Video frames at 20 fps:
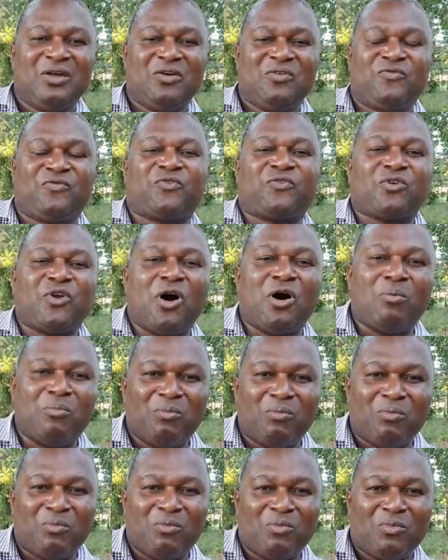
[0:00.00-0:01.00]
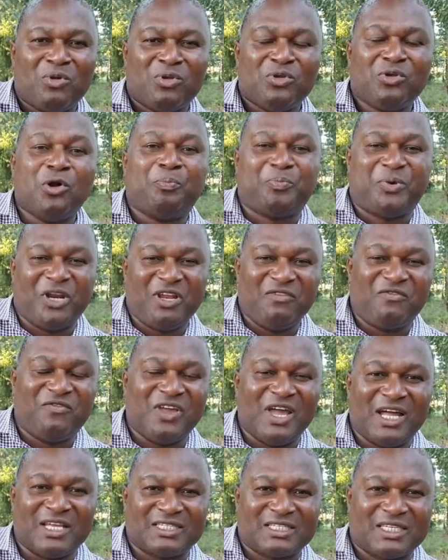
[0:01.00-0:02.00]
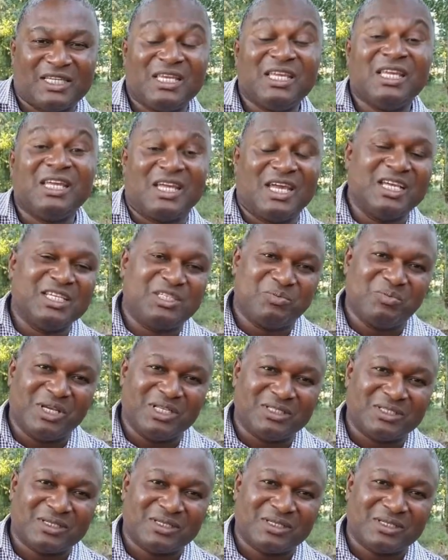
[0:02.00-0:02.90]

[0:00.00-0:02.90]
from your previous engagement.